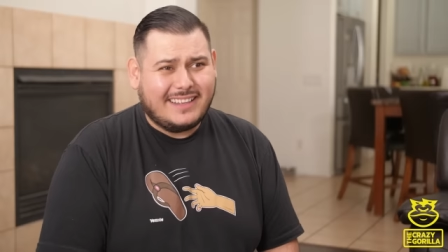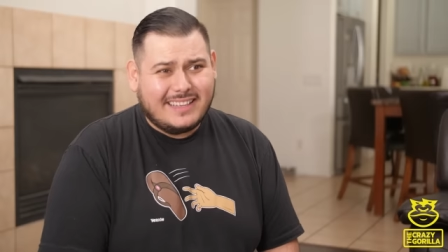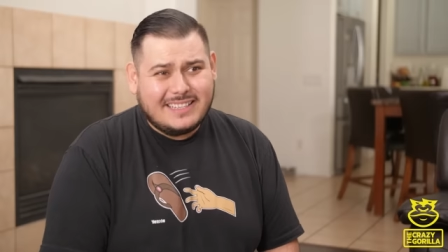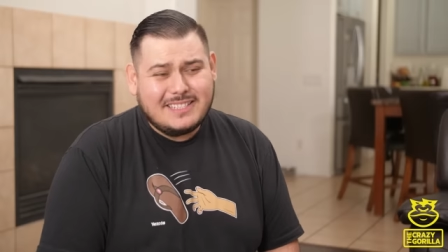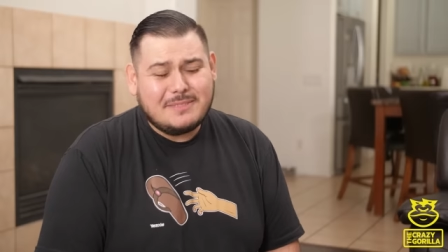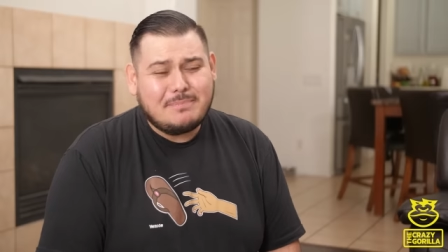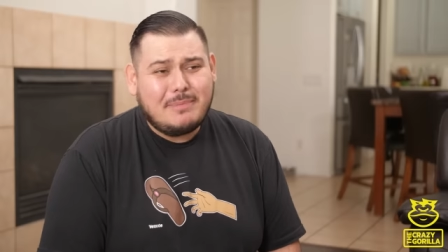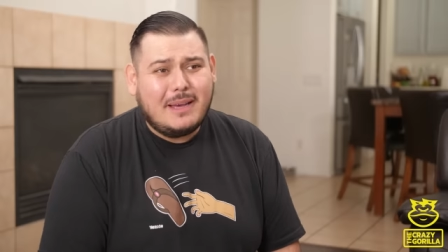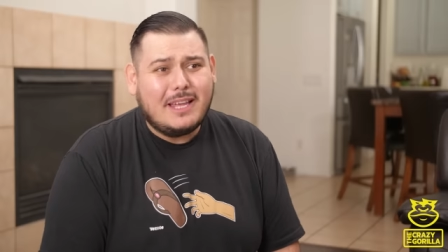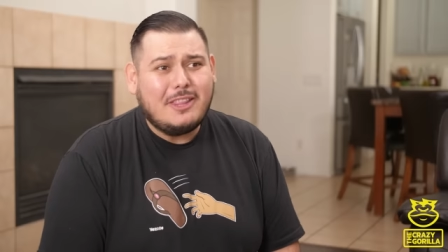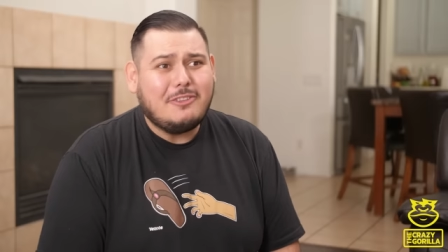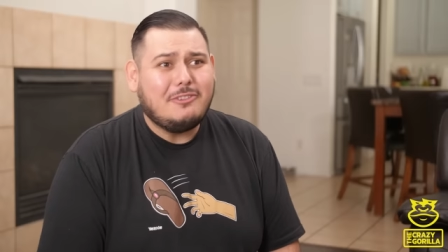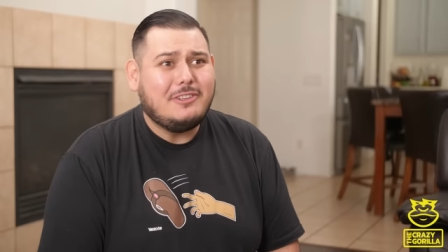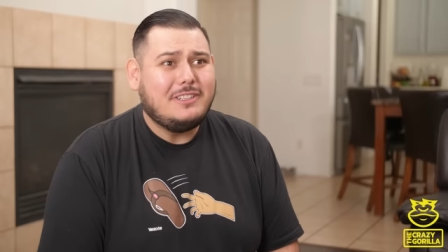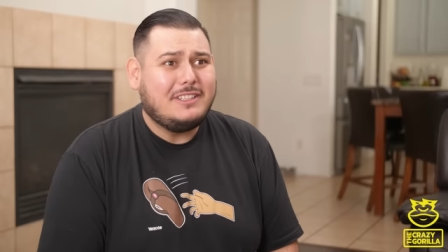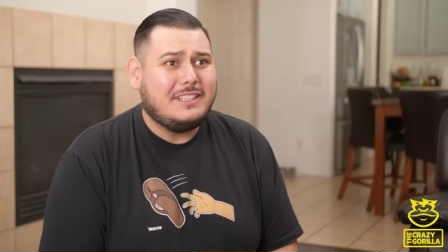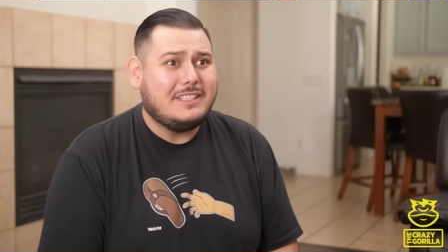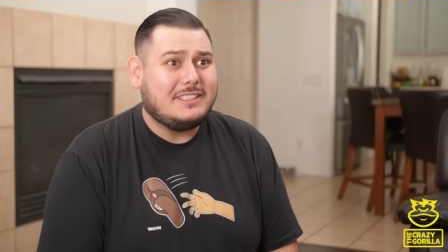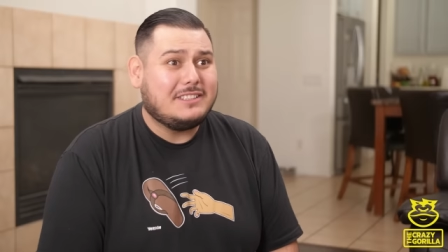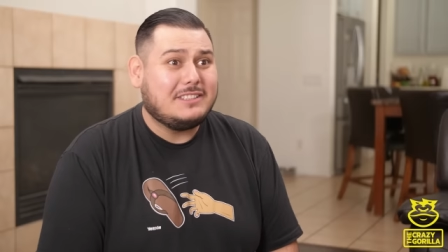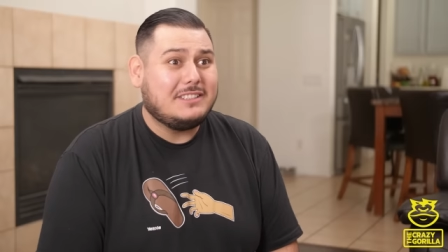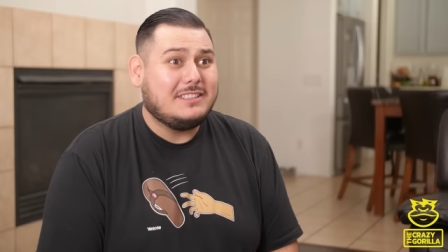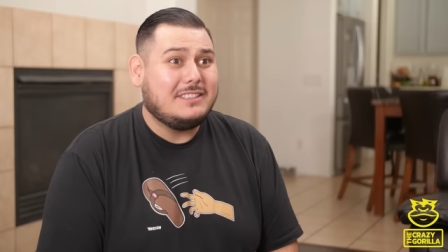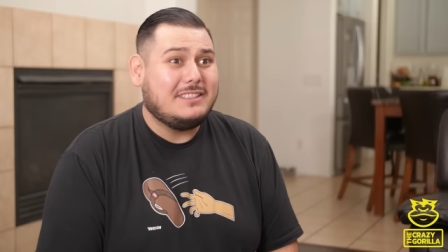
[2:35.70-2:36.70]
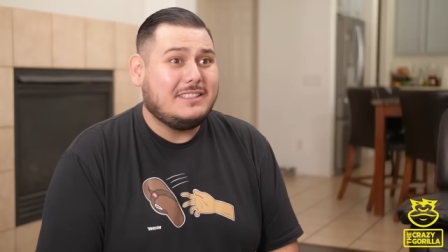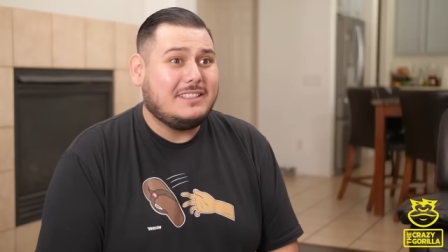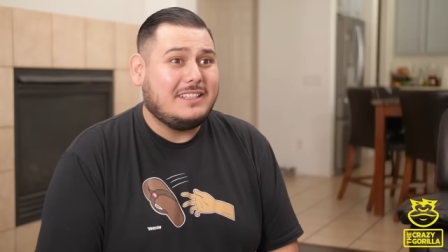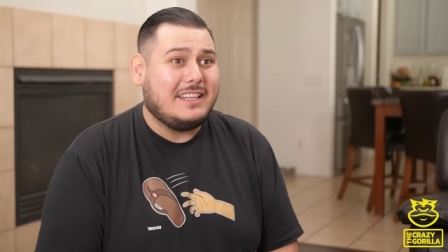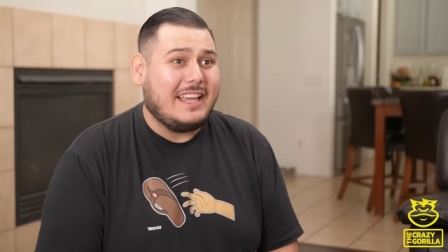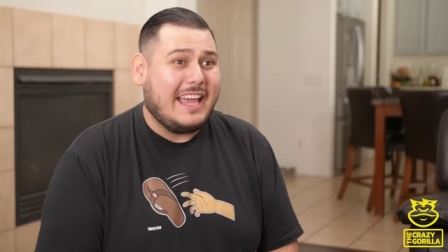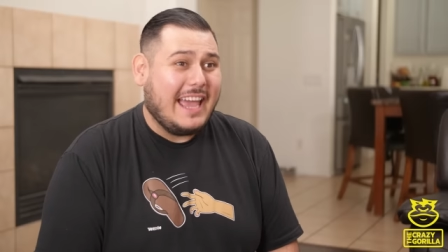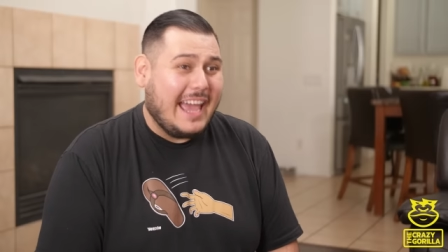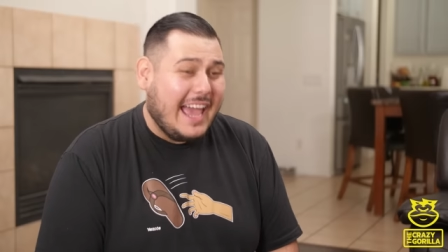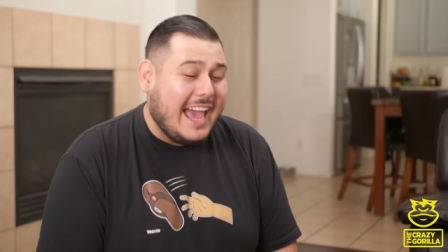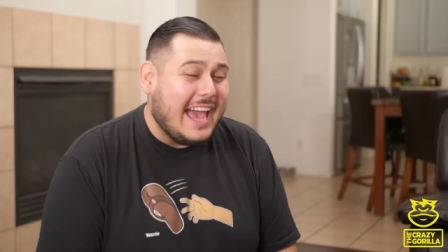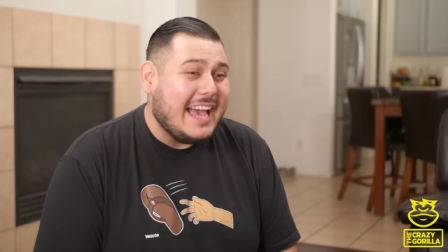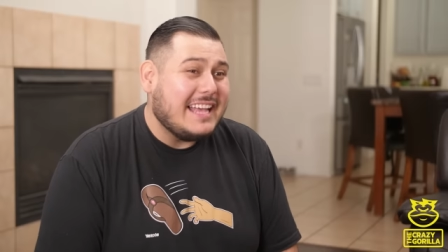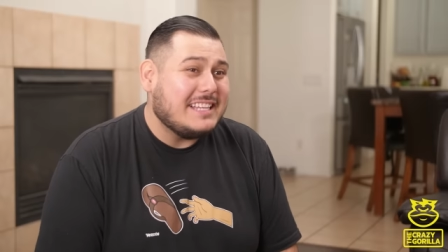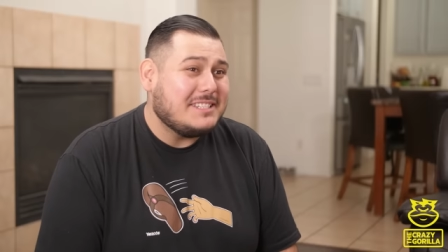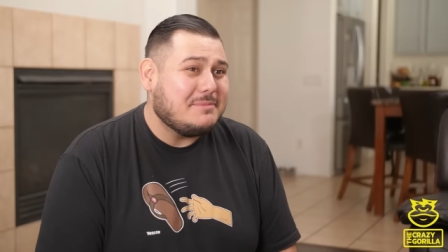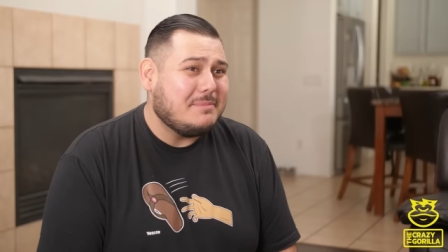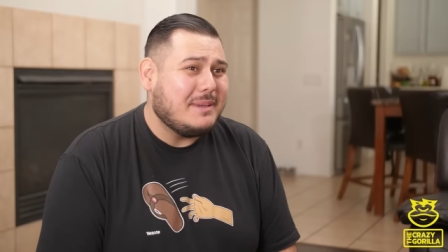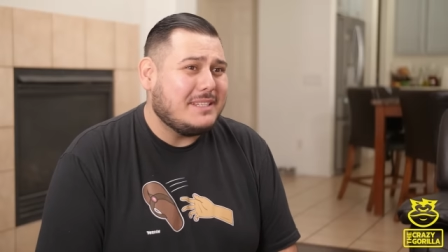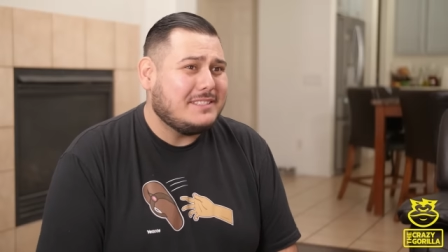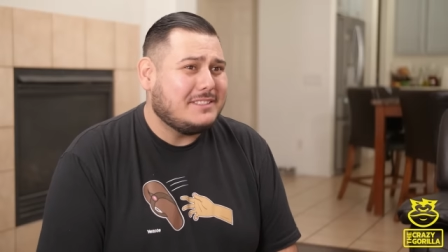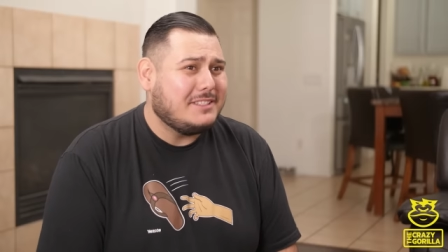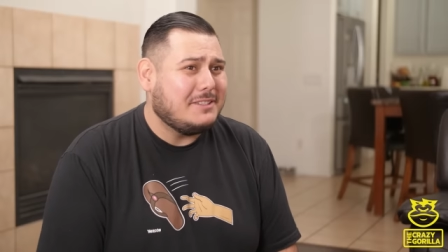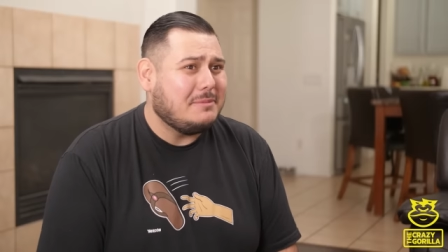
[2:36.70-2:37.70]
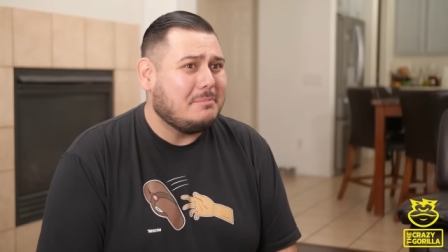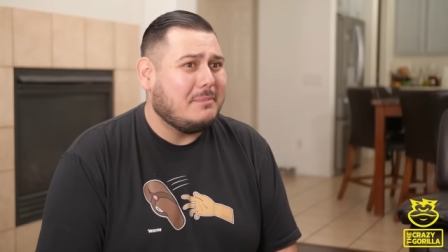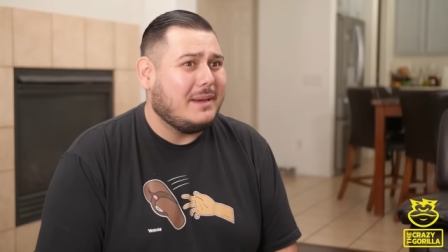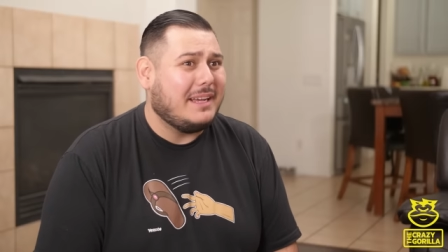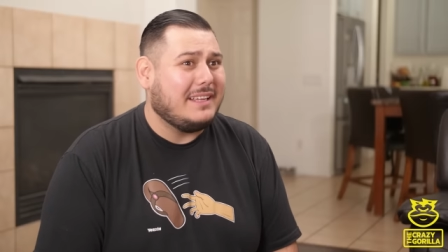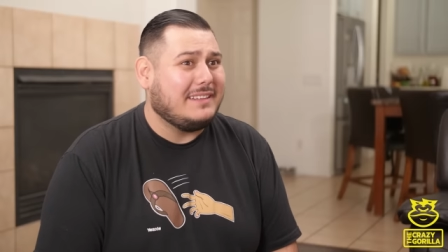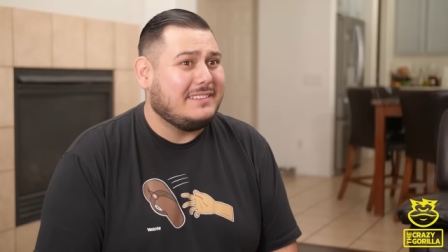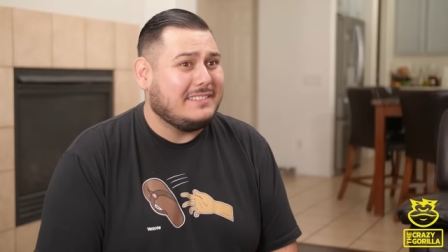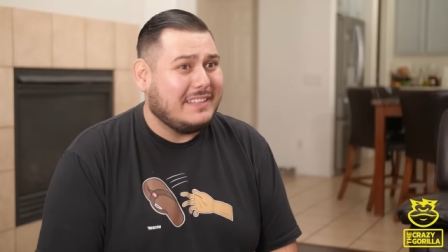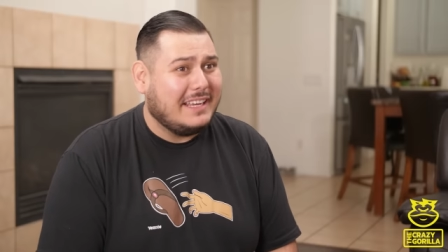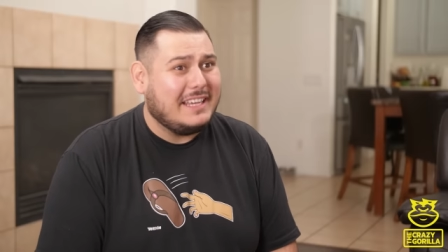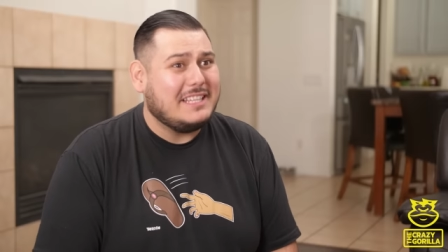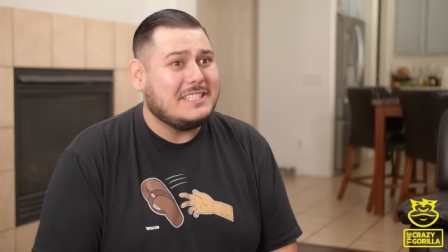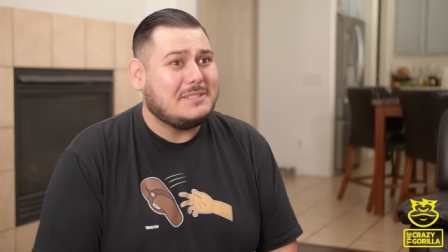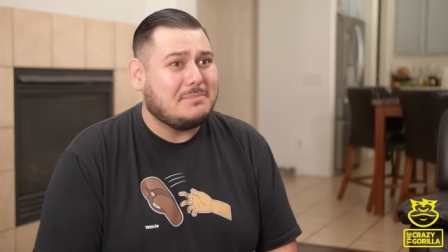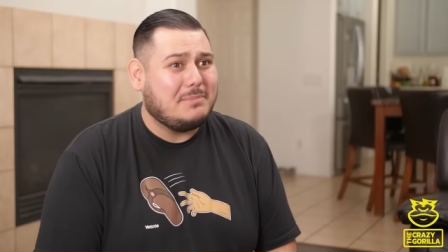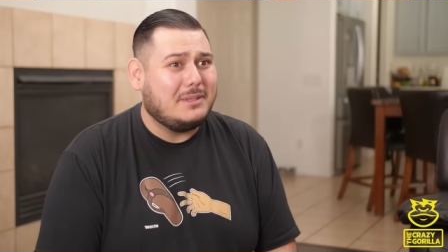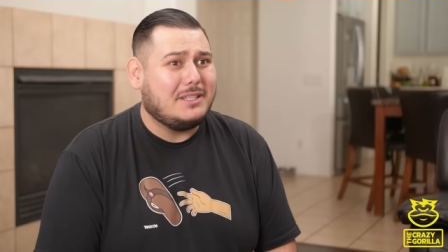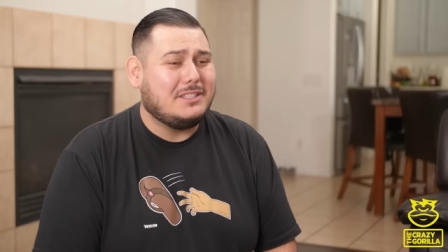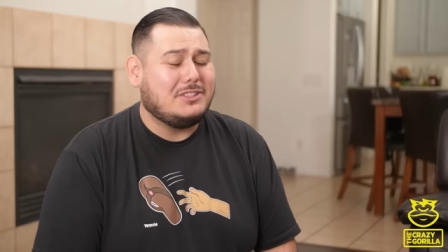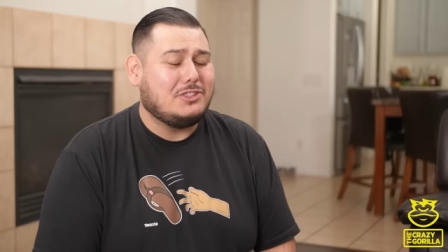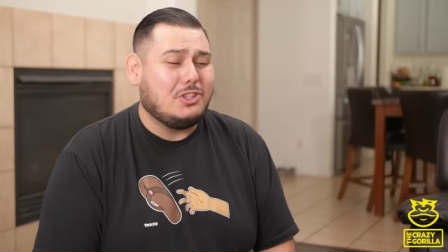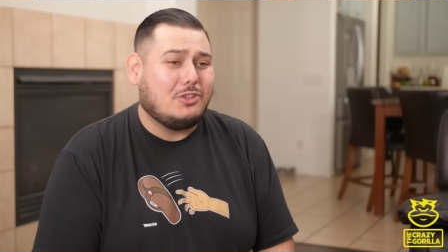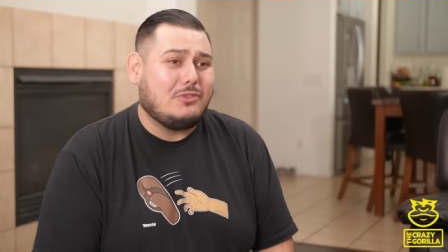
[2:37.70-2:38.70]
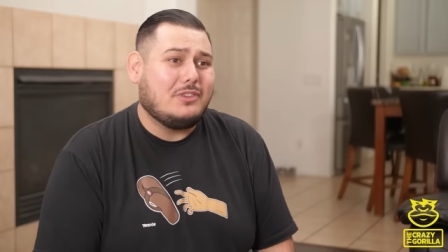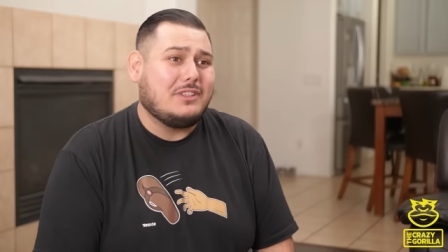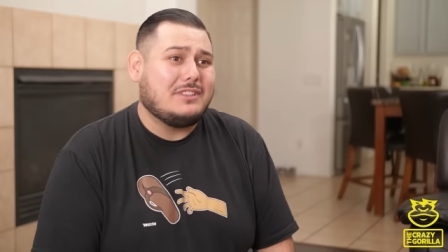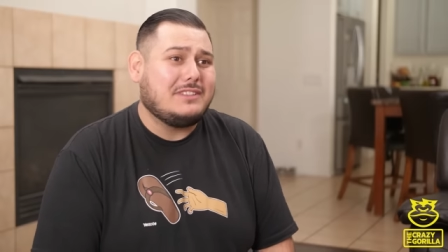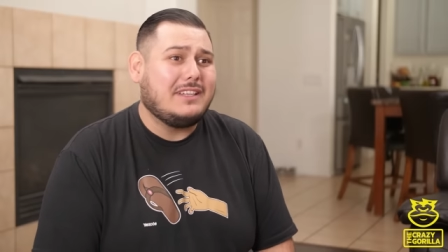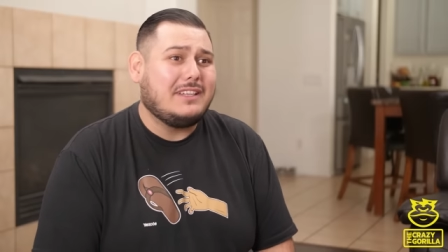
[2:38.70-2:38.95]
raspado addiction has messed up my taste buds over